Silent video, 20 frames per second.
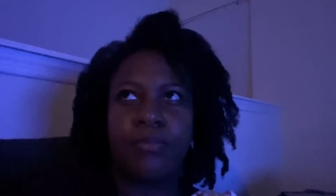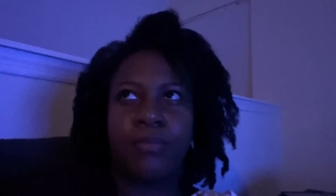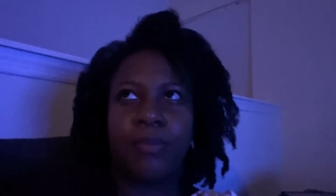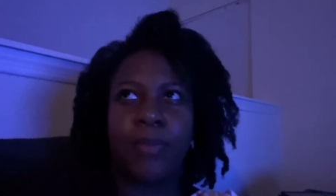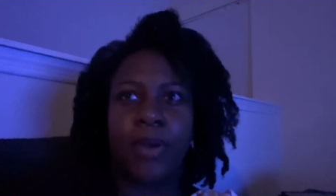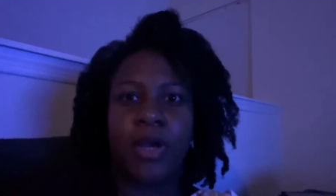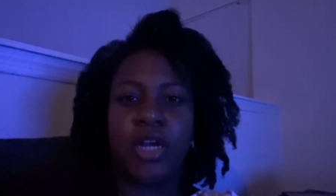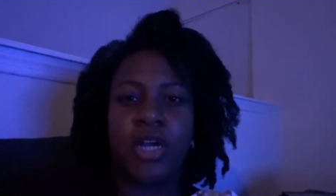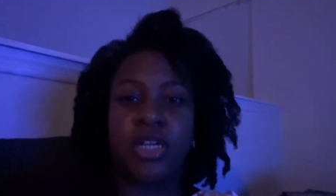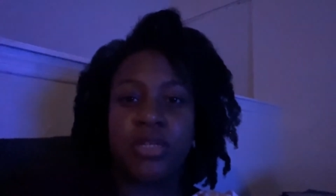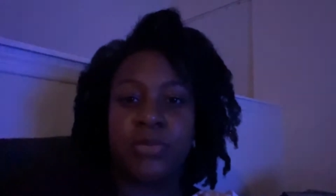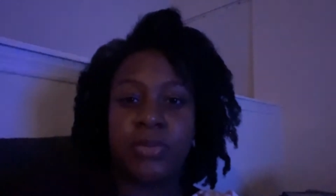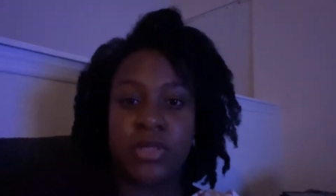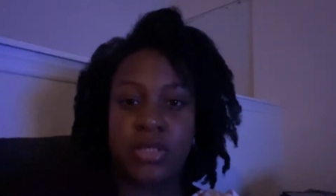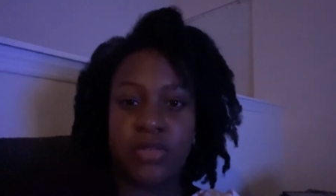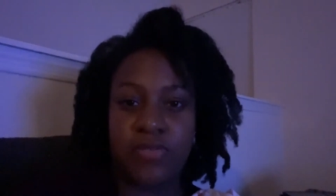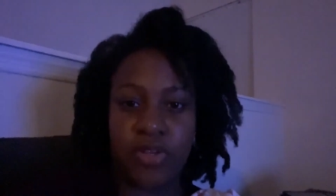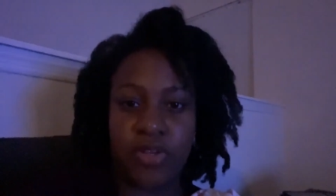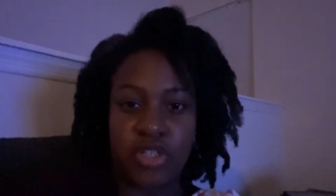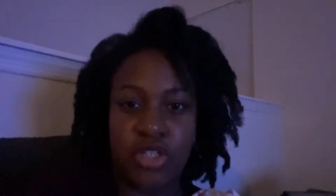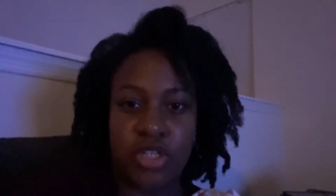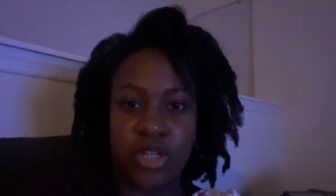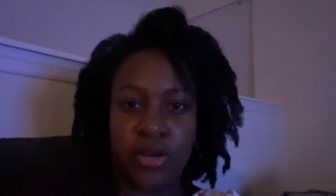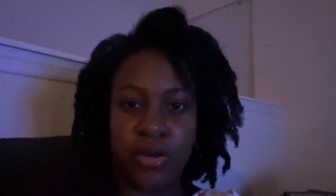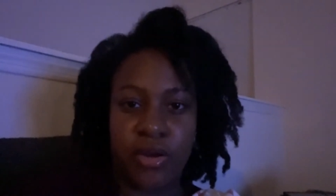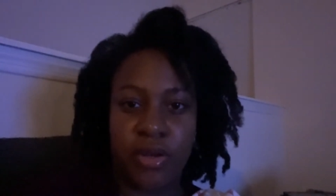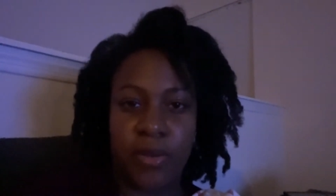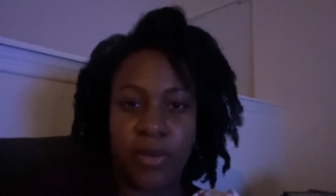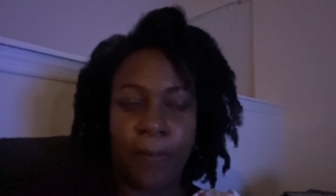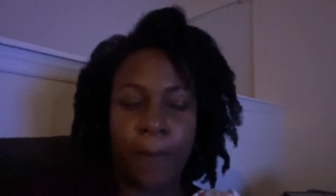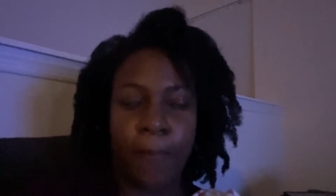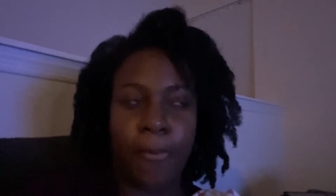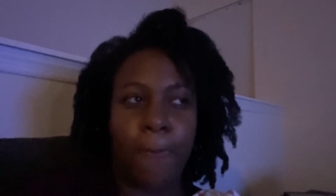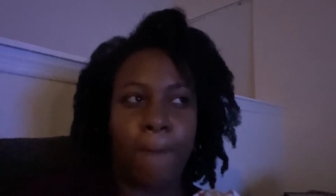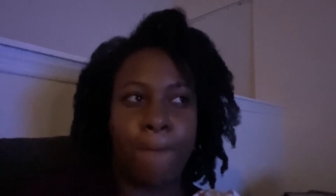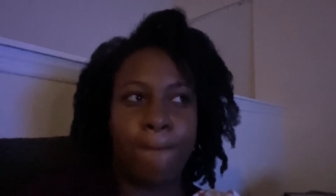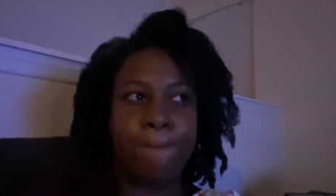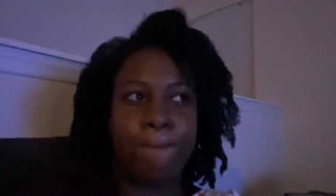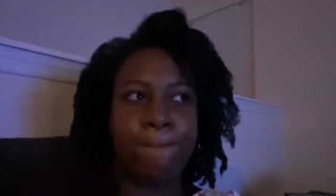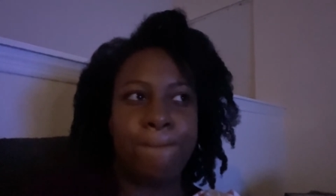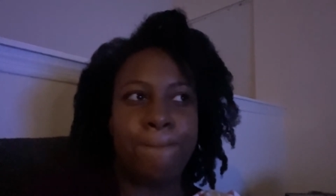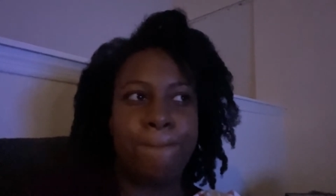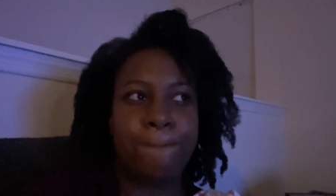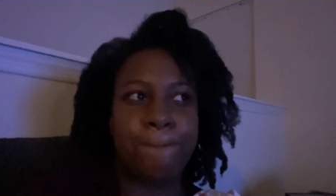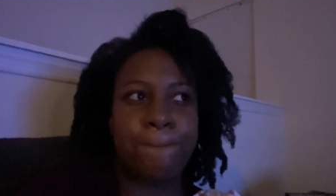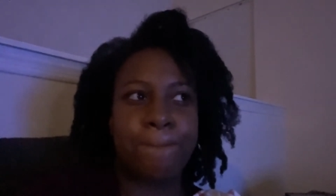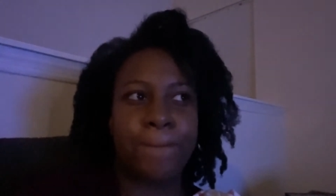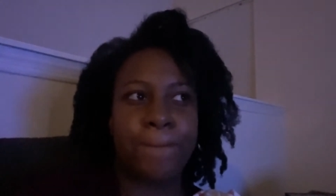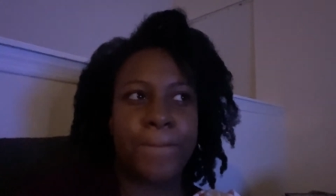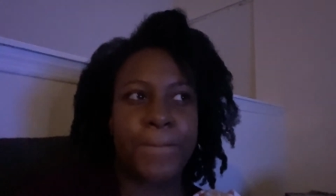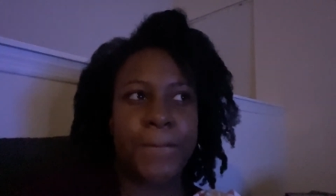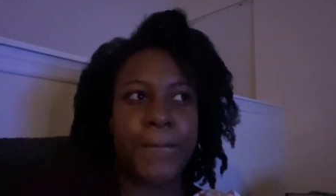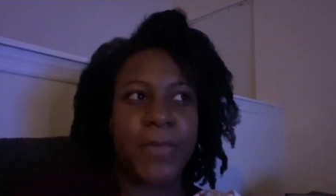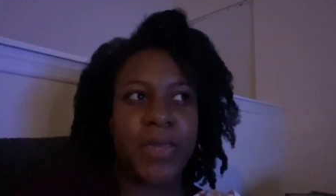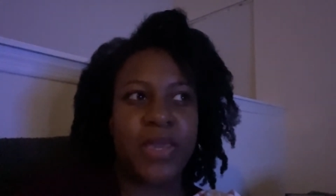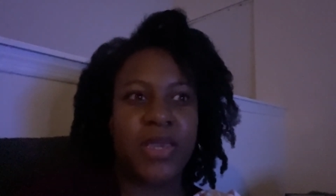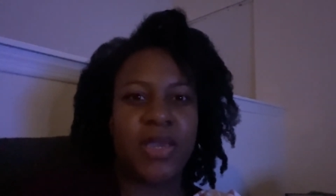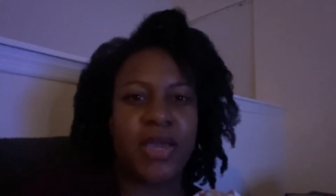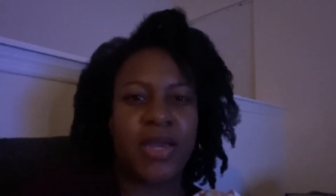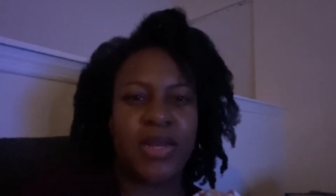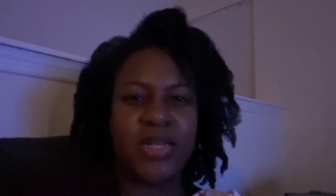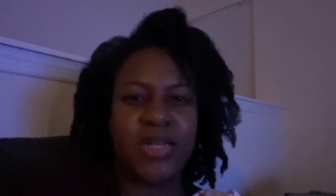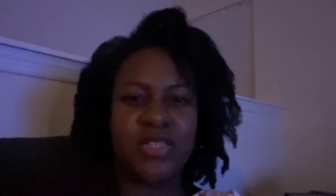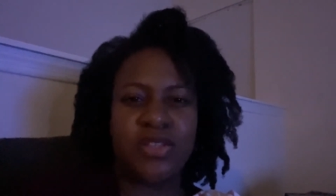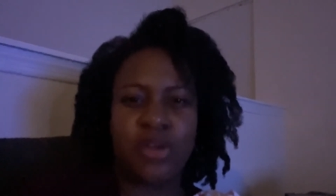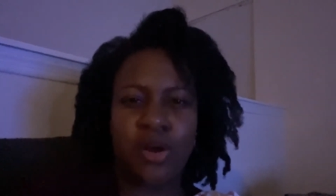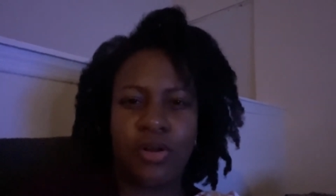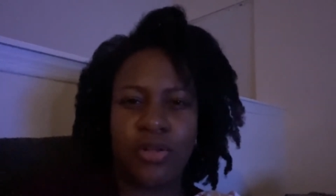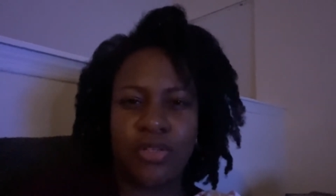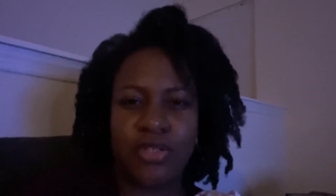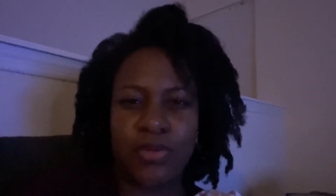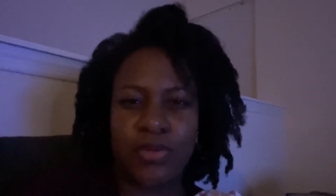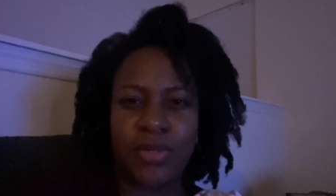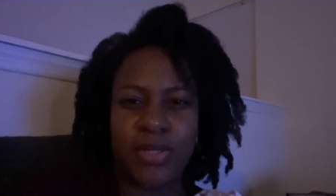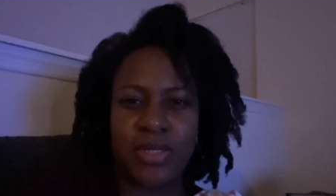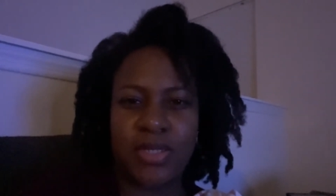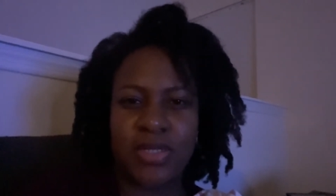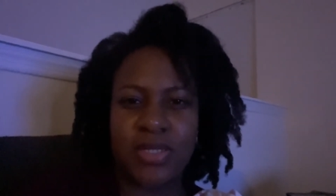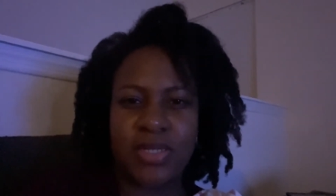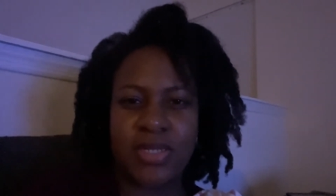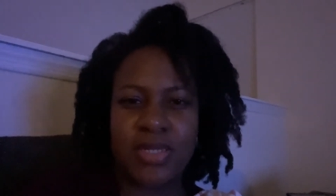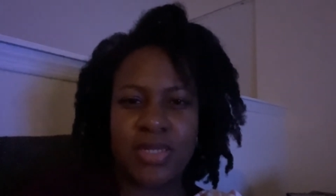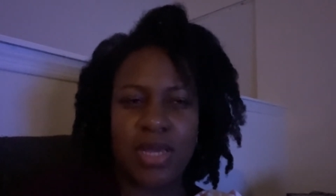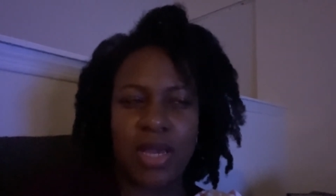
My husband's a vegetarian. Yannis also is.